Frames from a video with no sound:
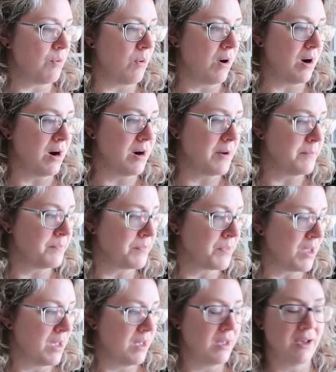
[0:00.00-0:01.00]
for
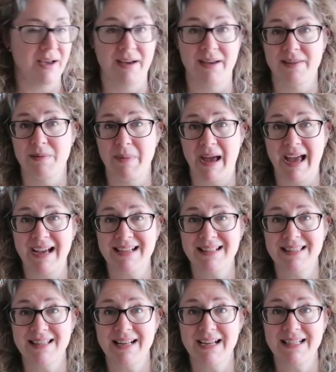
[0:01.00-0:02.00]
uh, the bags
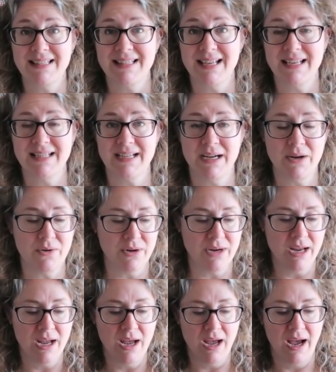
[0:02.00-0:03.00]
that I send out,
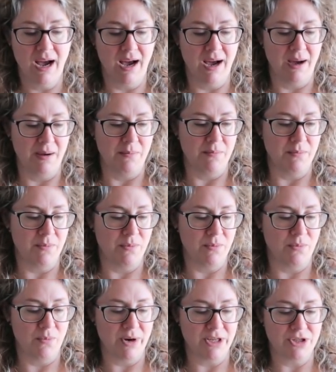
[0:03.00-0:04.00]
um,
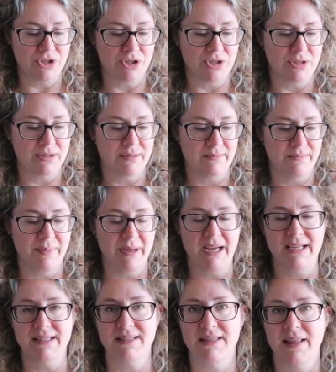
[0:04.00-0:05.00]
which,
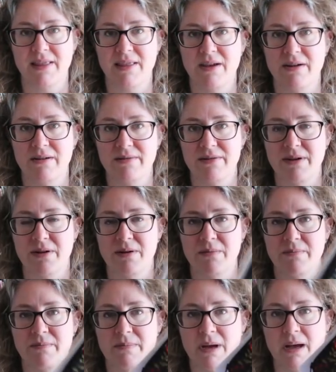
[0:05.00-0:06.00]
because then they're, they're
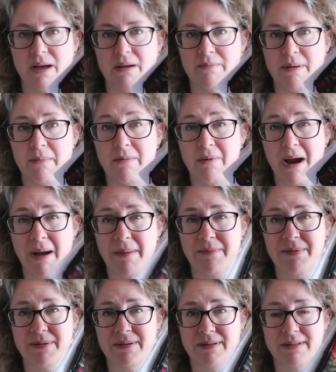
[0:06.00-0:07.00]
uh, bubble
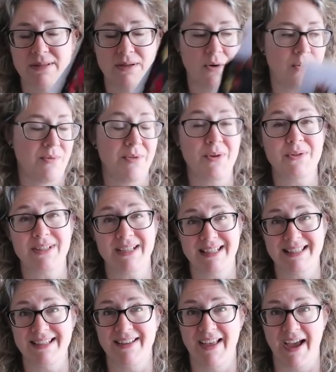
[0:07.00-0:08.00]
wrap, so those I
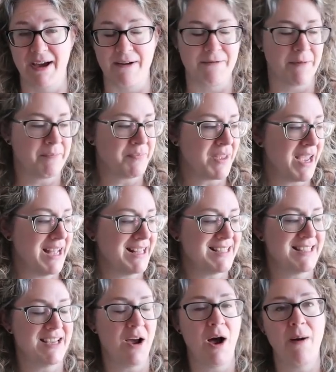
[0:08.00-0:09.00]
still have. It's
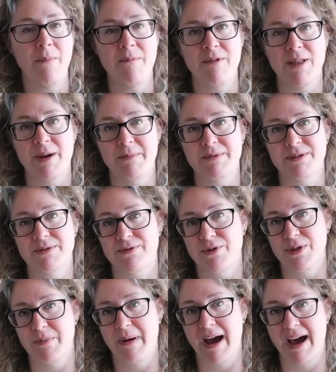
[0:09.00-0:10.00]
the envelopes for
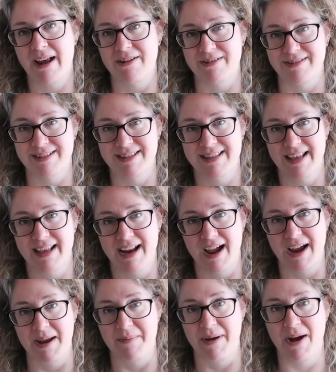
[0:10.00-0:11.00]
the patterns that
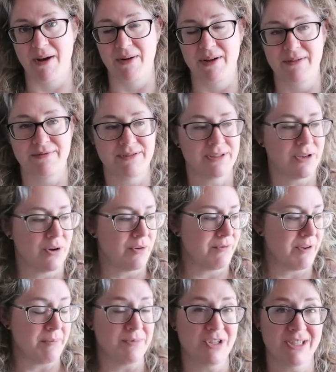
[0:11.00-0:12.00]
I am out of. So if
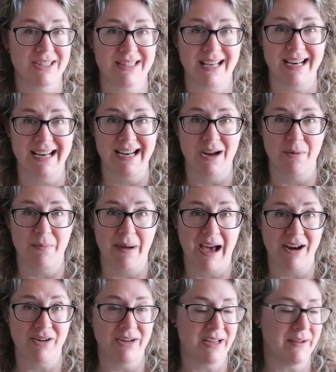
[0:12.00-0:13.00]
I'm just sending out
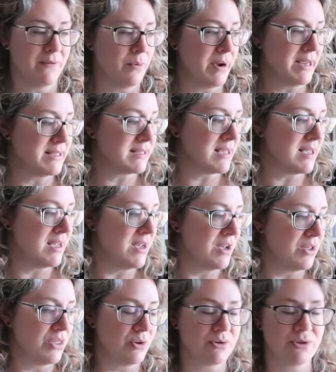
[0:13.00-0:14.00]
pattern giveaways,
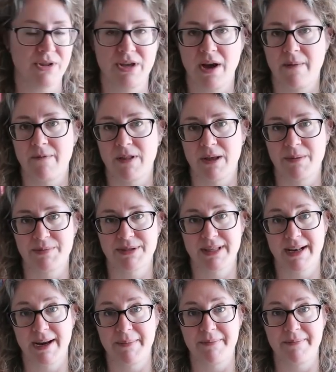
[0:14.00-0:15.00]
those are the envelopes
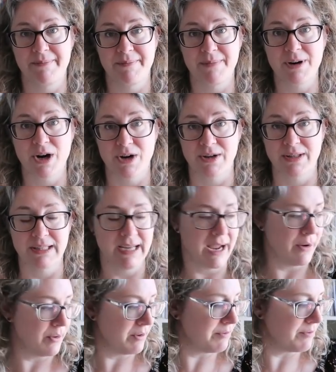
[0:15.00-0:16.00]
that I'm currently
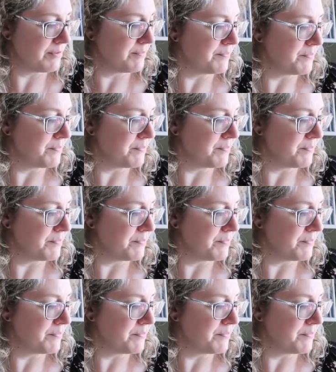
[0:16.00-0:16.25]
out of.